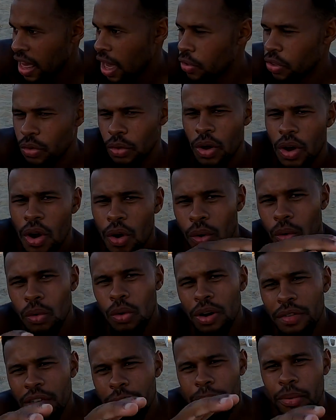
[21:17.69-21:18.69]
Shout out to
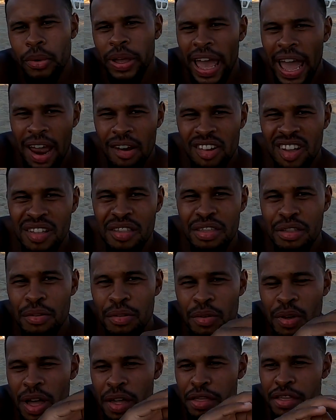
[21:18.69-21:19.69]
all of the Bulgarians
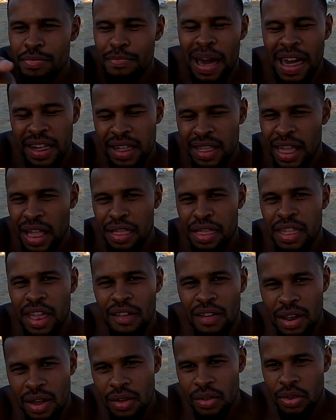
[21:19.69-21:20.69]
who smashed that
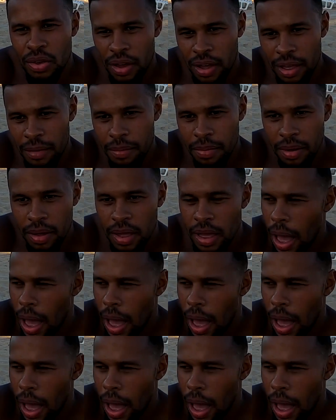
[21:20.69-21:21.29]
stereotype